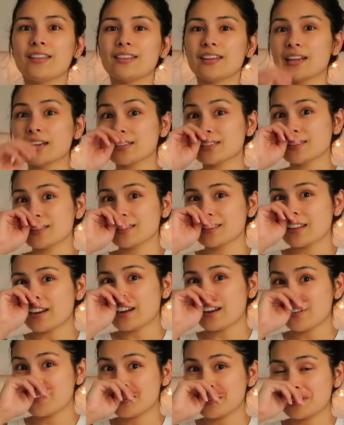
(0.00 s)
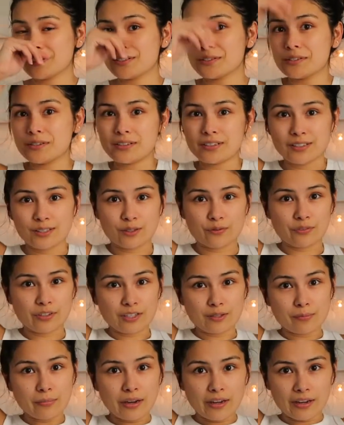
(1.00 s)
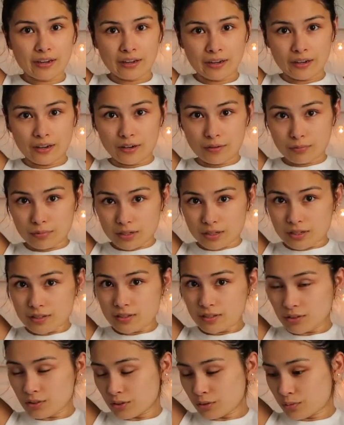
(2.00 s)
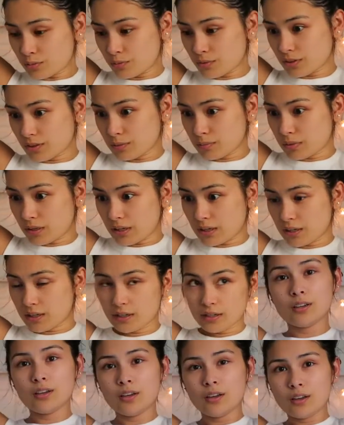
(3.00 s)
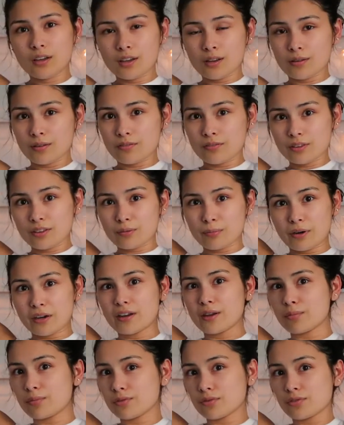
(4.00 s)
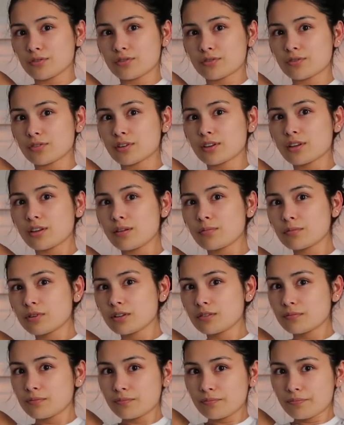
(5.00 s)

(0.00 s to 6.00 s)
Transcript: The next thing that I have to do is fix my hair because it looks really bad. I feel like my neighbors are just looking at me.